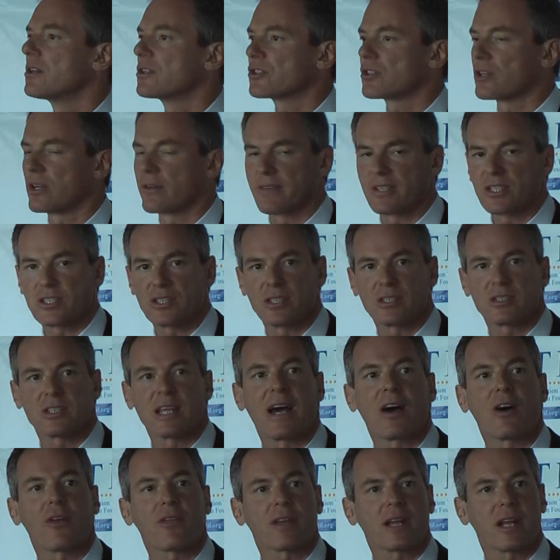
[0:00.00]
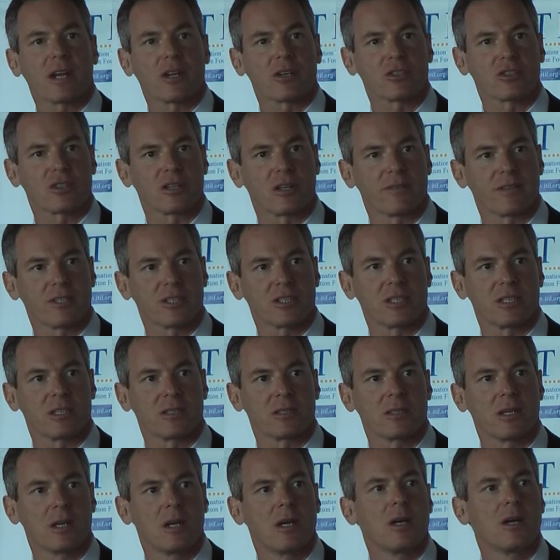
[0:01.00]
services, healthcare
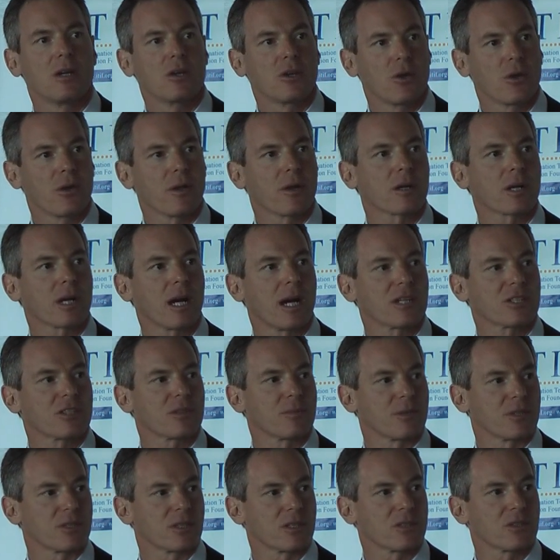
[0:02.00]
services, to their customers.